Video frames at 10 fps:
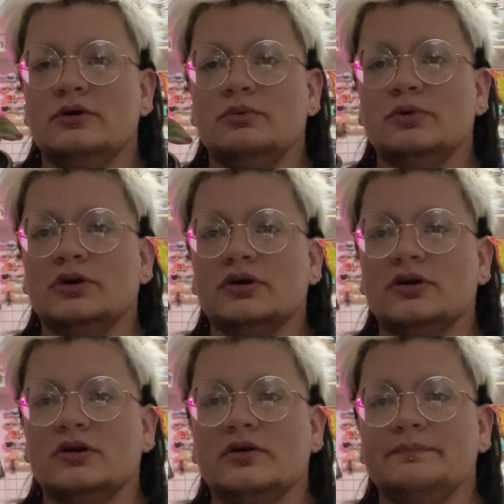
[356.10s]

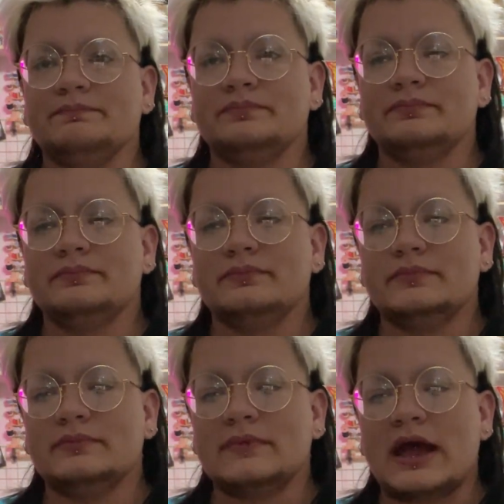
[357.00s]
were
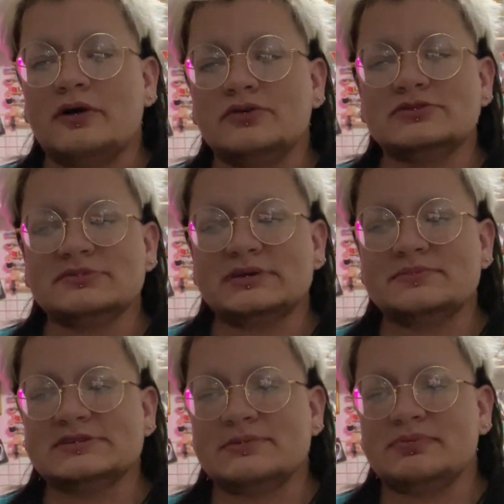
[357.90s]
how you
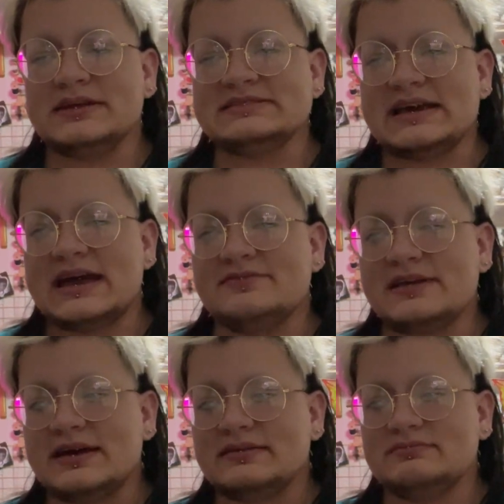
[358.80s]
sometimes get plants that have
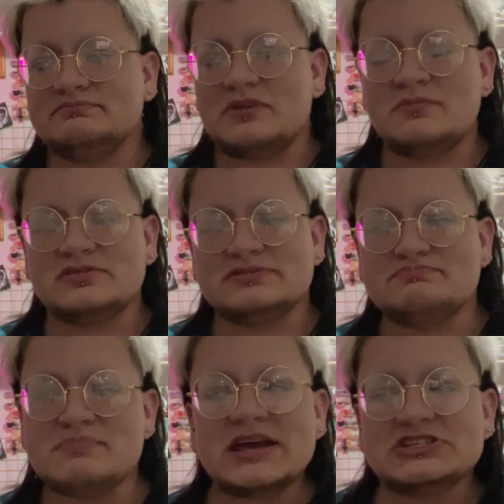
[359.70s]
that almost
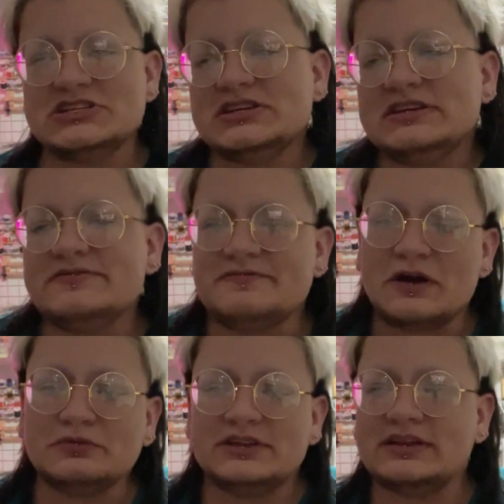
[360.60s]
meshy,
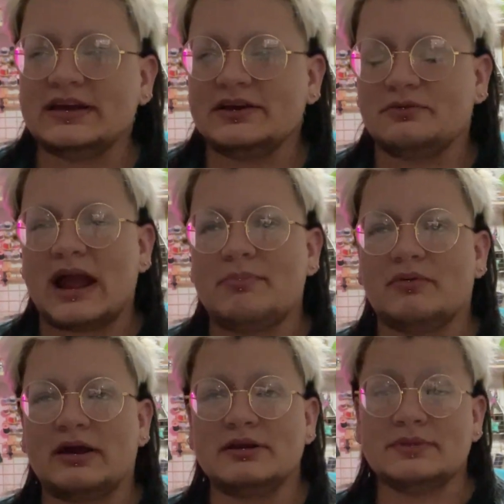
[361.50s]
felty like wrap
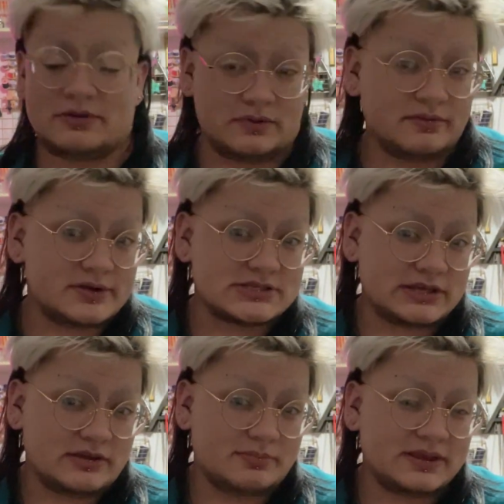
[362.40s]
around it. That will eventually
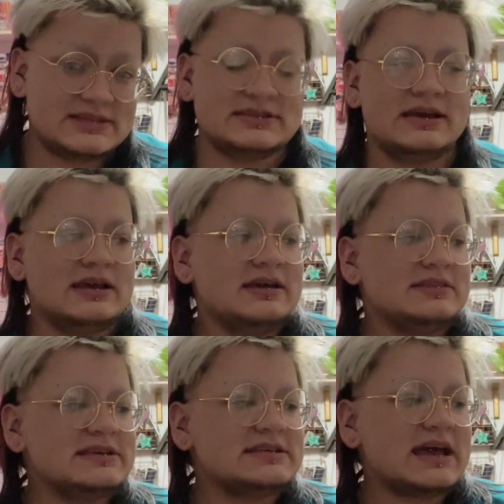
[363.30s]
kill your plants.
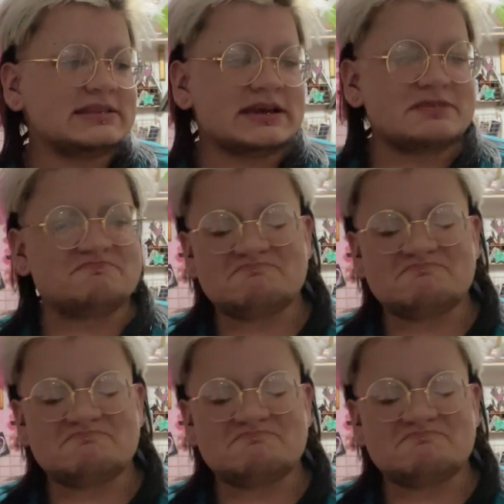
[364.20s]
These had like